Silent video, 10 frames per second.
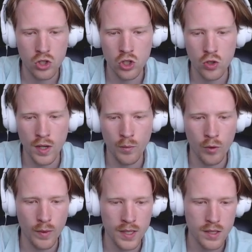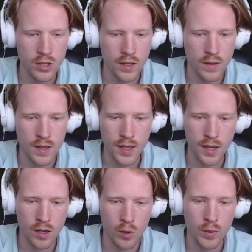to helpful message, and that's
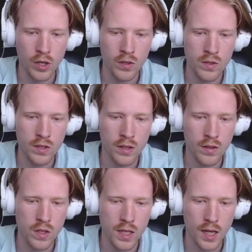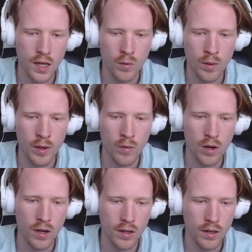going to help our user understand what went
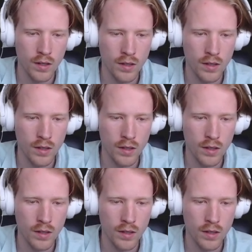wrong.